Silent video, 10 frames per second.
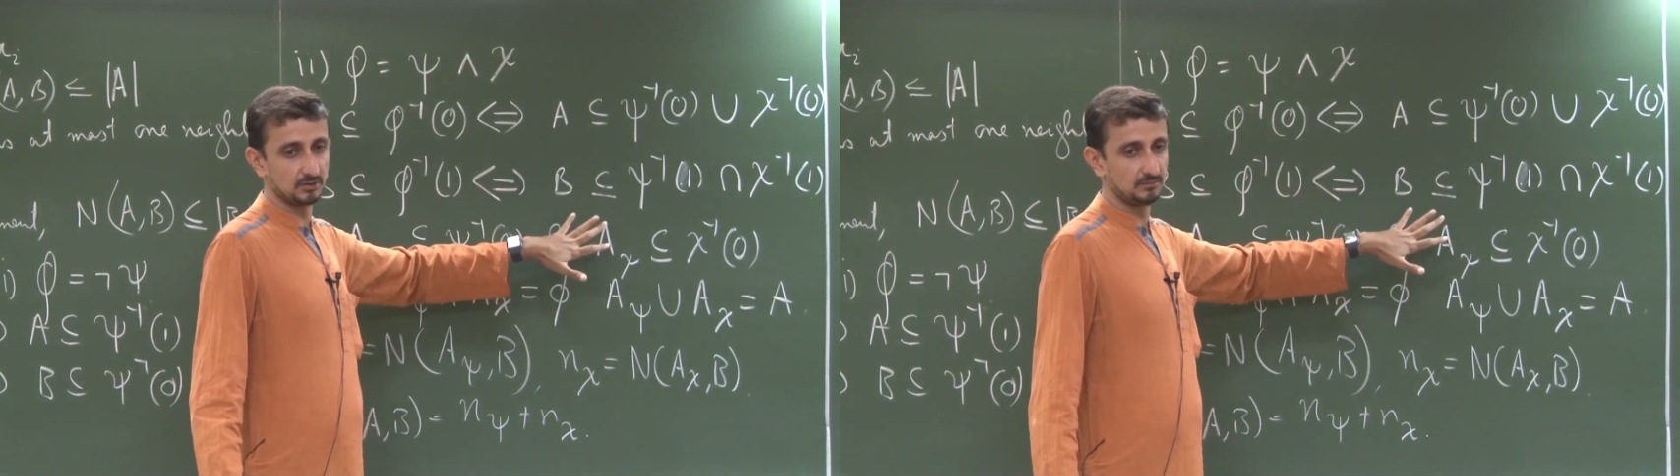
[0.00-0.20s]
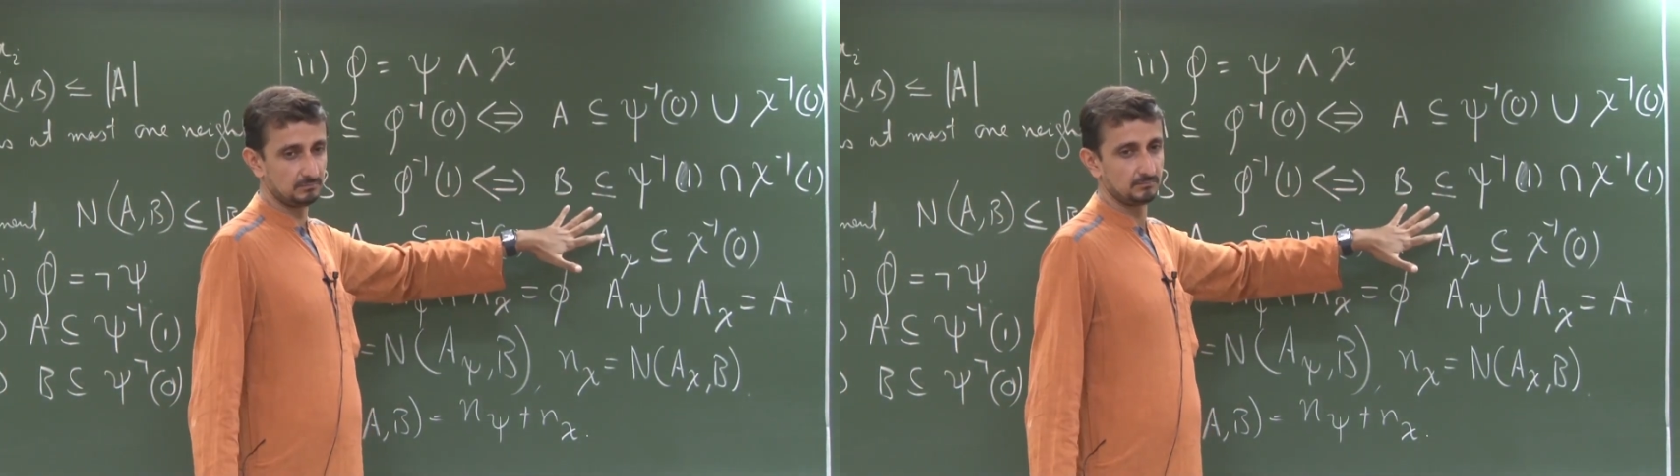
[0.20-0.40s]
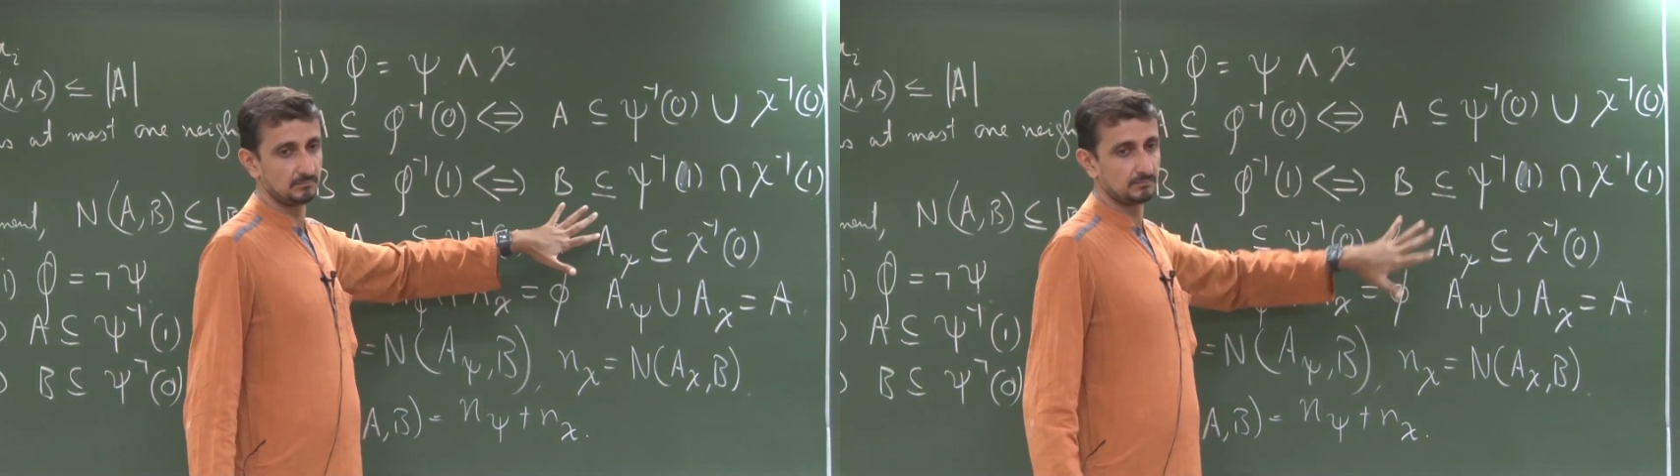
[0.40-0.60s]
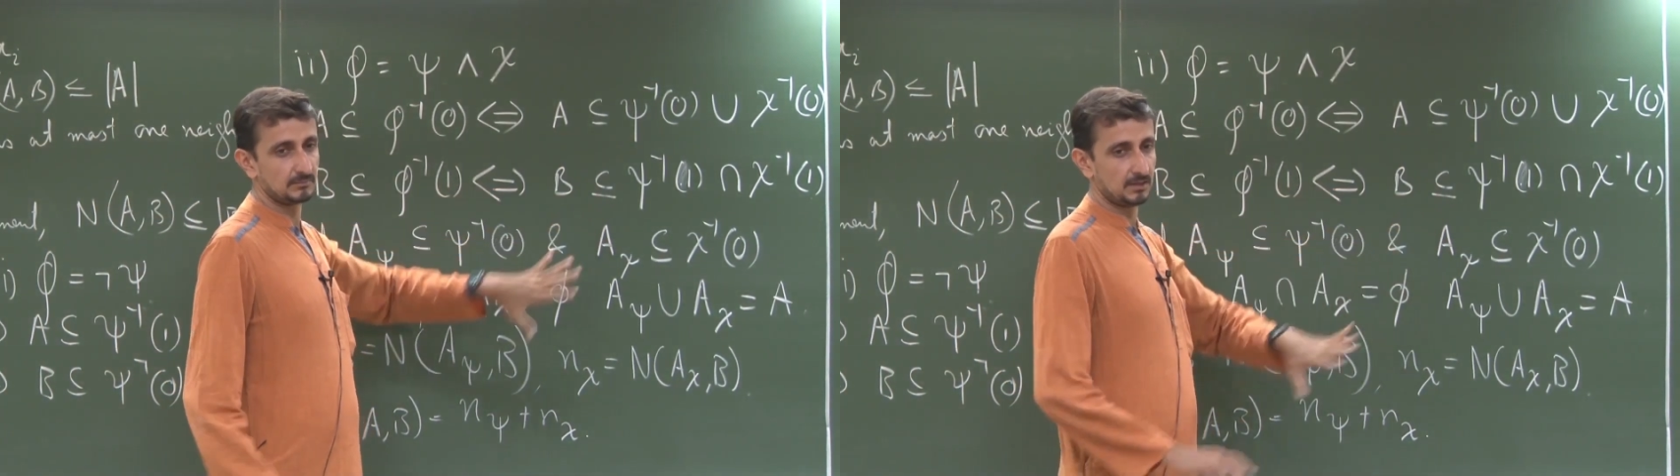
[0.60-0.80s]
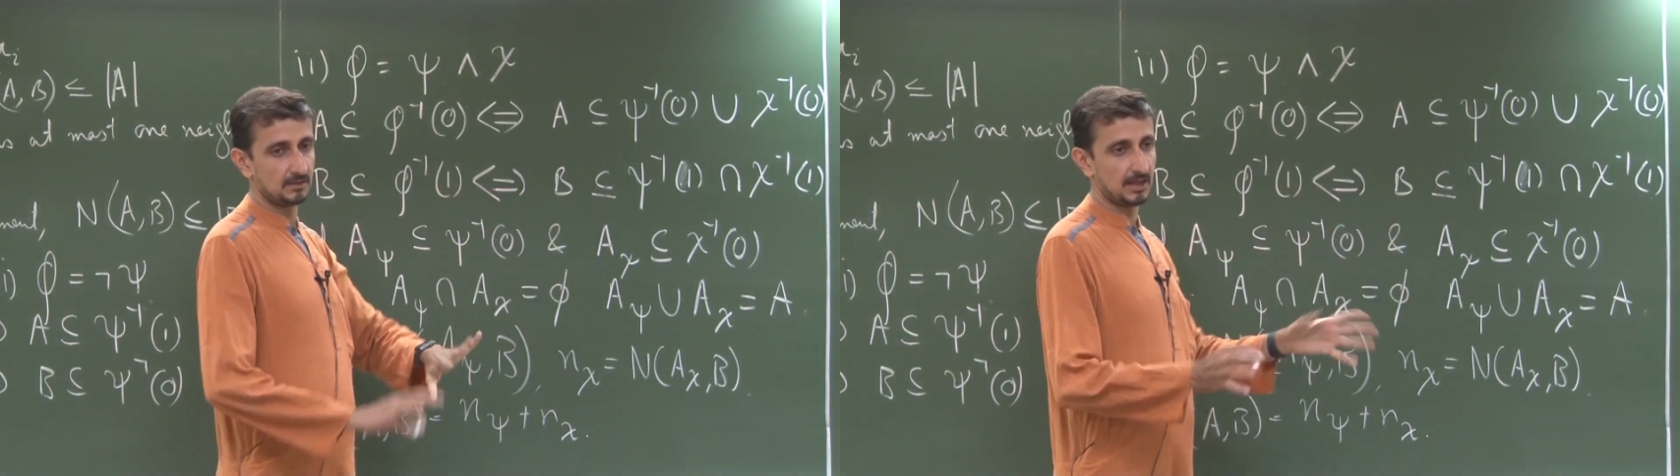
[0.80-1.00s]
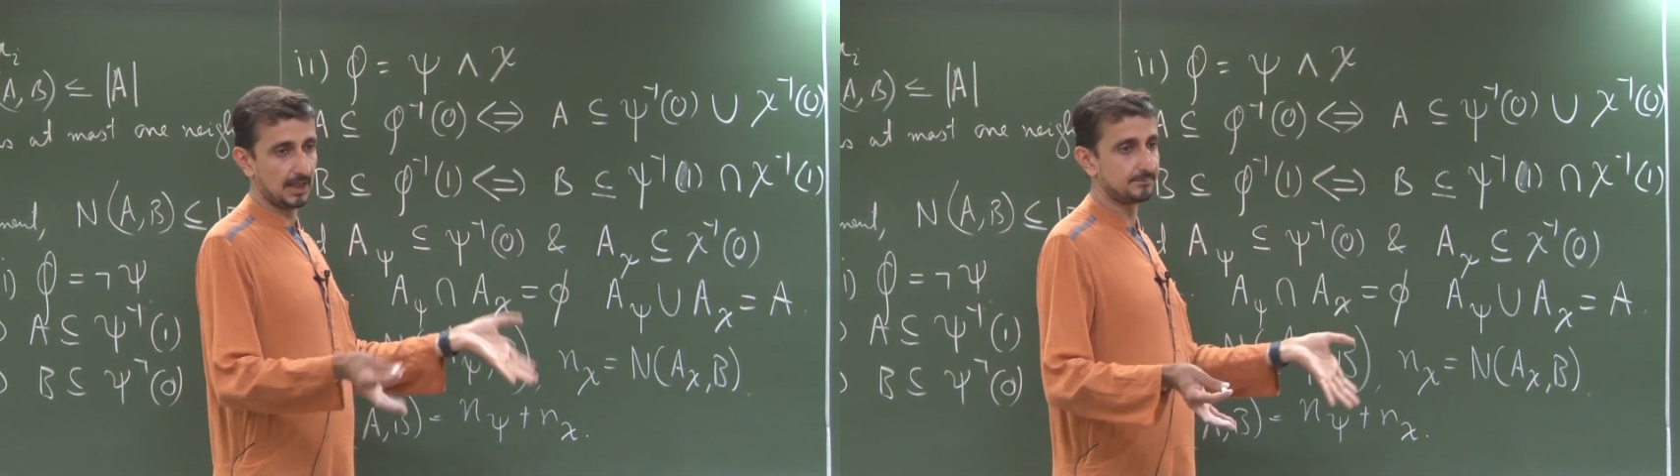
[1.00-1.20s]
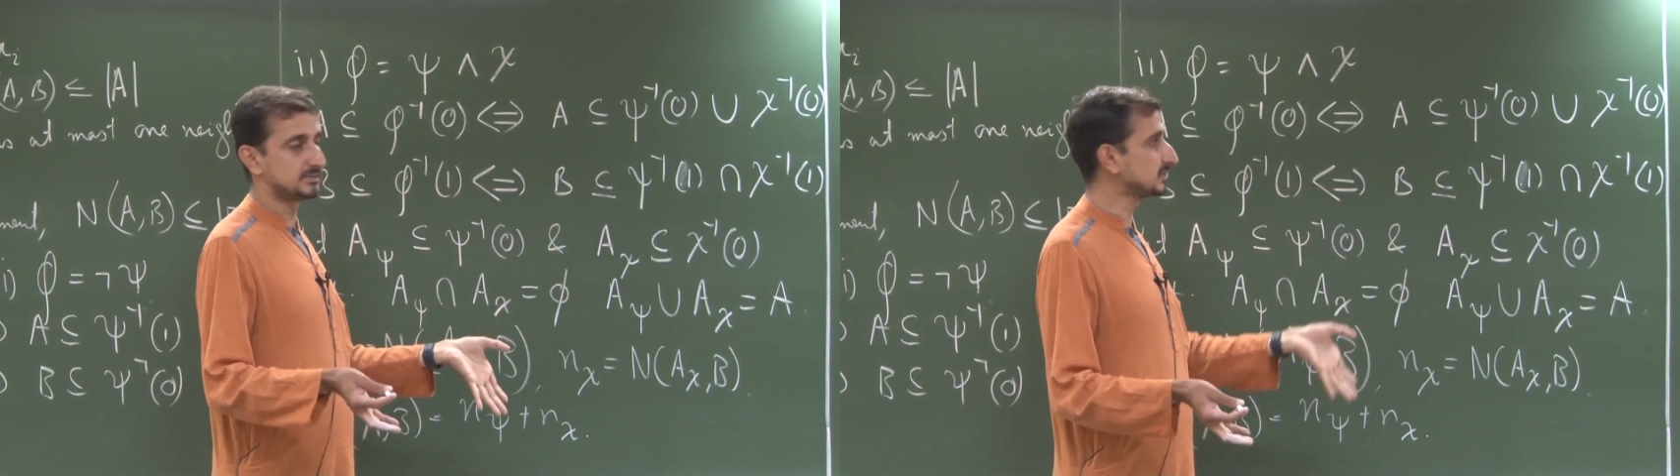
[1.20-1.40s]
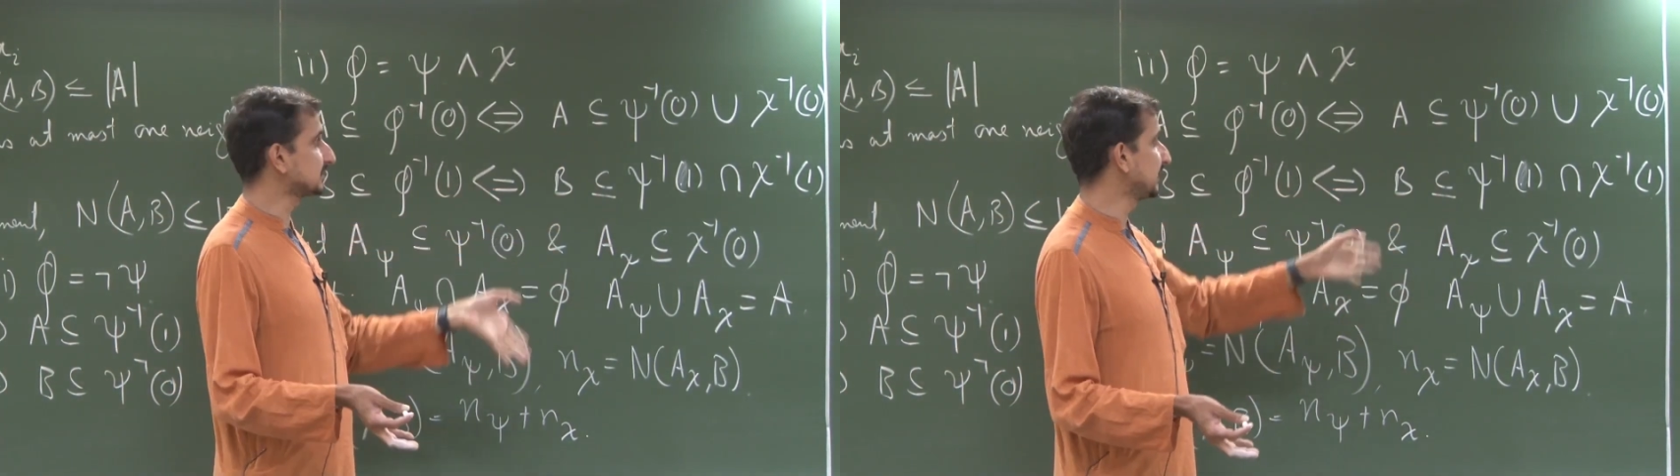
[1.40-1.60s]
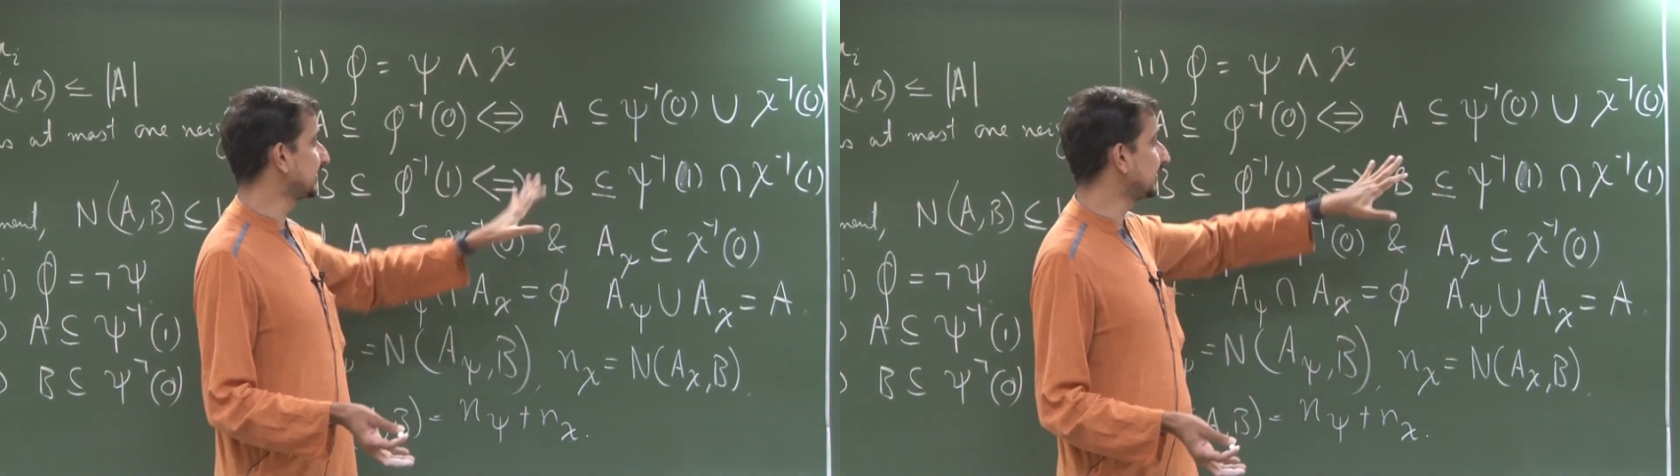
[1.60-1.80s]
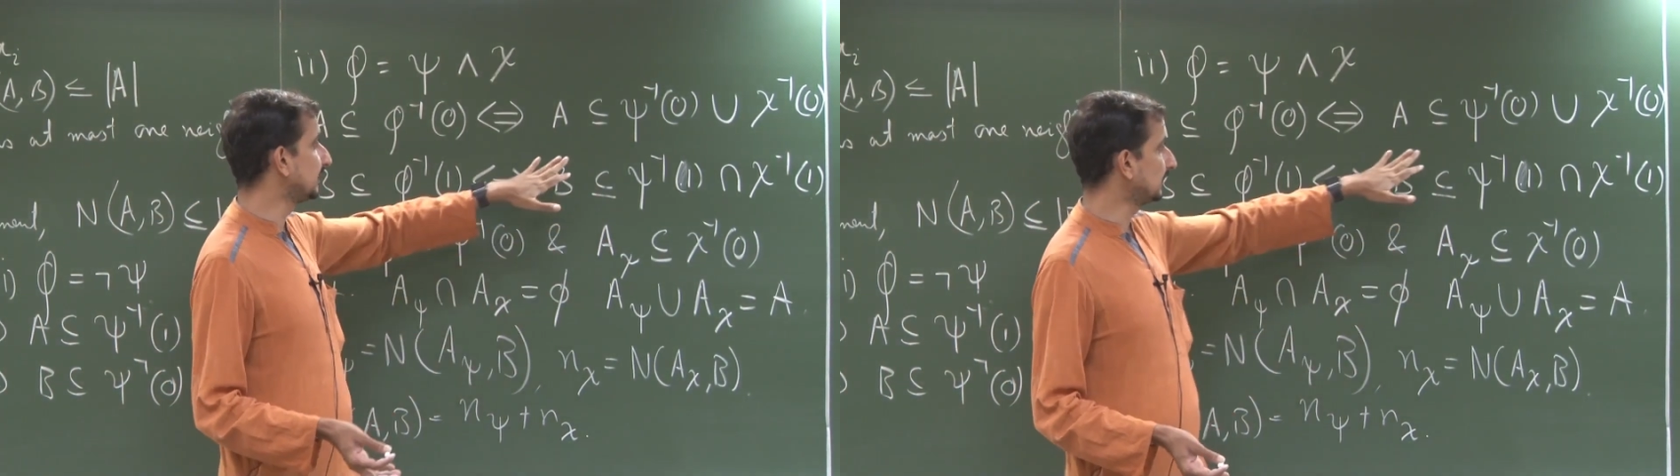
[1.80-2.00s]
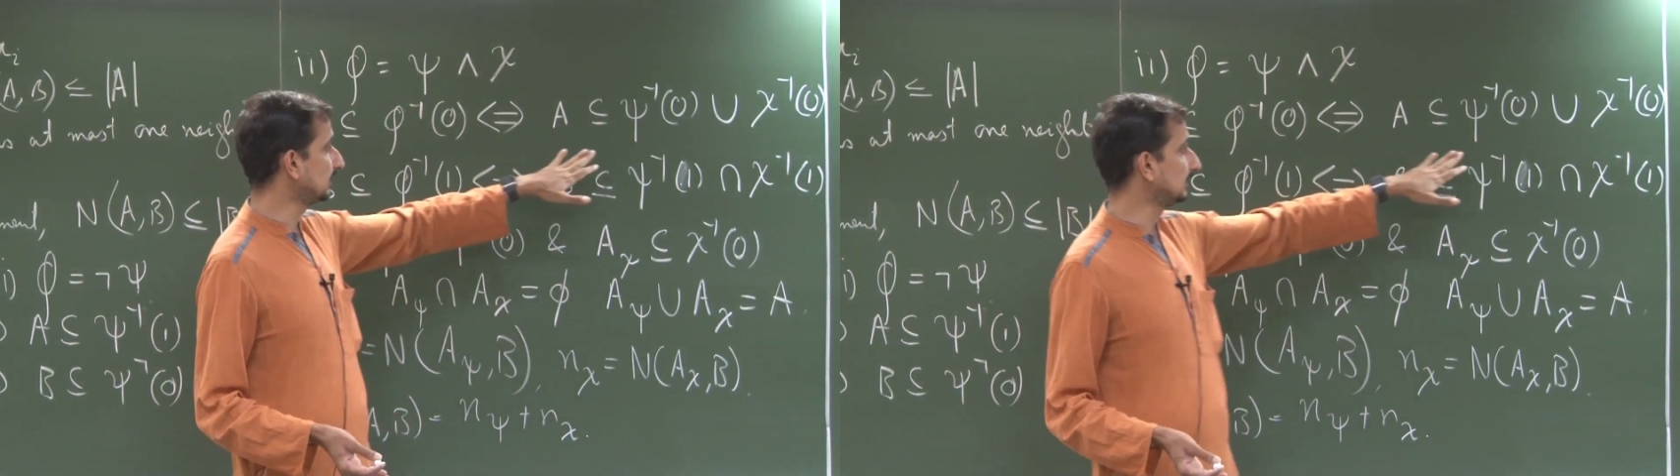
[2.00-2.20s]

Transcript: all. I am just taking